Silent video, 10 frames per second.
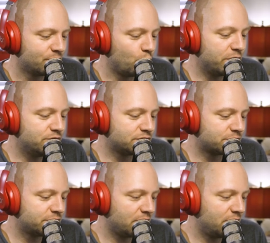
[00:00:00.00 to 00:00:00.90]
what you've
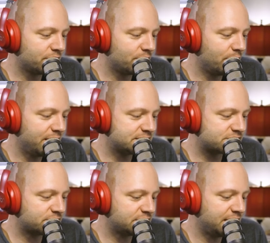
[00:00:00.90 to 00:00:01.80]
learned along the way, and
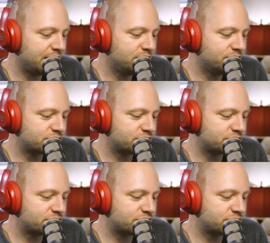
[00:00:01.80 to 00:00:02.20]
certainly how you've